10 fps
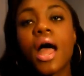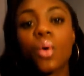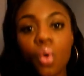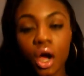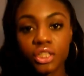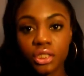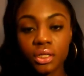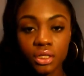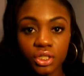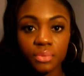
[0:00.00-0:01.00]
washed and
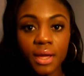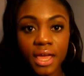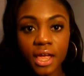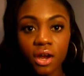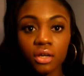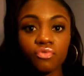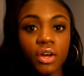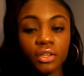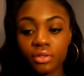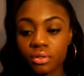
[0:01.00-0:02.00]
conditioned my hair in
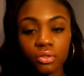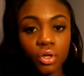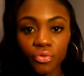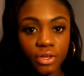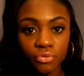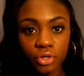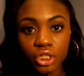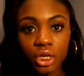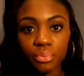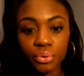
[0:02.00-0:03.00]
regular sulfate-free
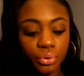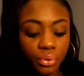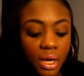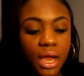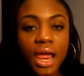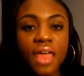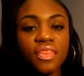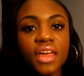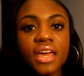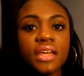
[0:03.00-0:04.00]
shampoo,
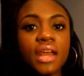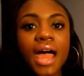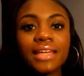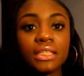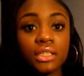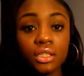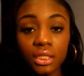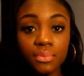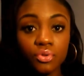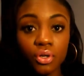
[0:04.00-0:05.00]
and then I did a
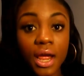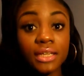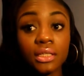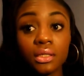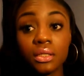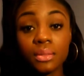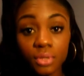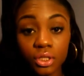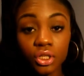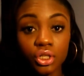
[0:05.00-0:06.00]
deep
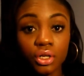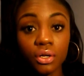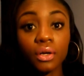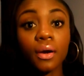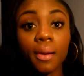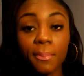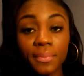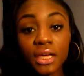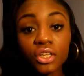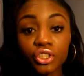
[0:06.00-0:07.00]
conditioner
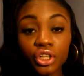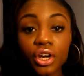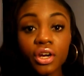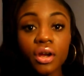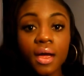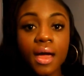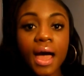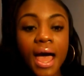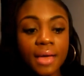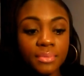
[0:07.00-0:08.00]
mixture.
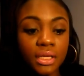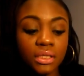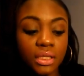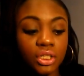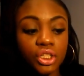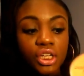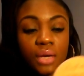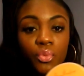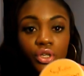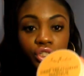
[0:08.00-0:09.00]
I mixed the
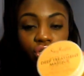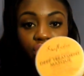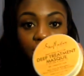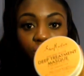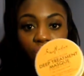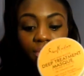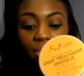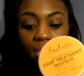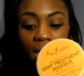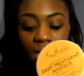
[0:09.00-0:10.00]
Shea Moisture Deep
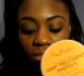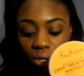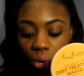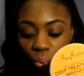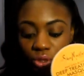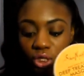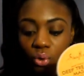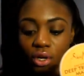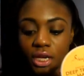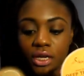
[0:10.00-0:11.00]
Treatment Mask with the
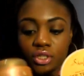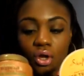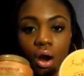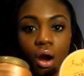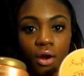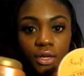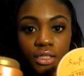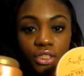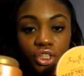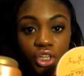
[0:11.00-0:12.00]
Organics
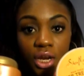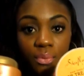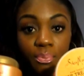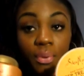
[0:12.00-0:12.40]
Argan and Shea